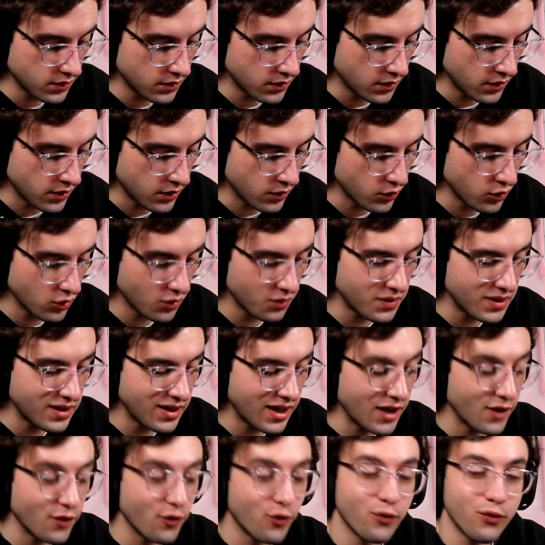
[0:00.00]
there will
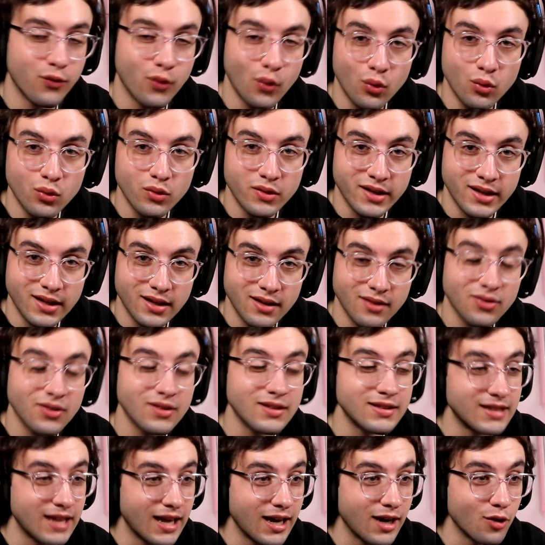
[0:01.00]
be a full length
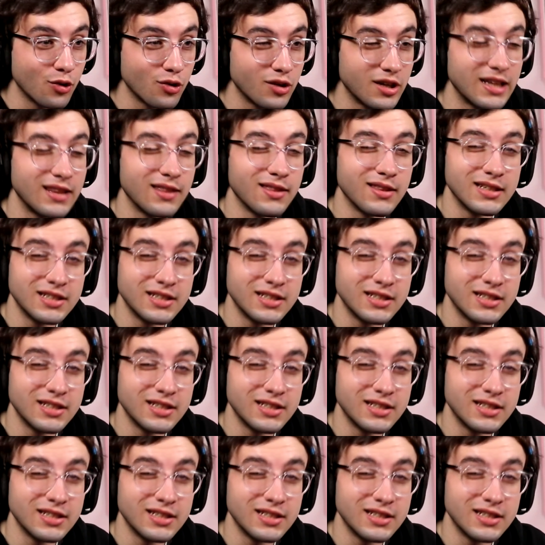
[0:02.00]
down in